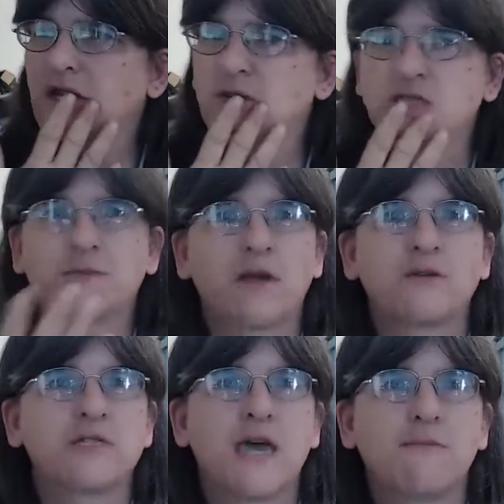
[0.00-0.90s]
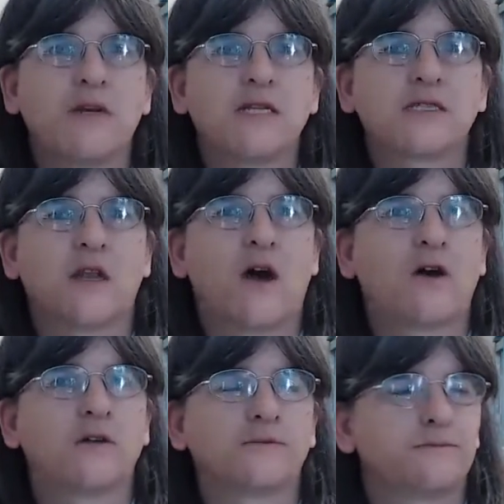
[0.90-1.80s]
It's about 10 minutes long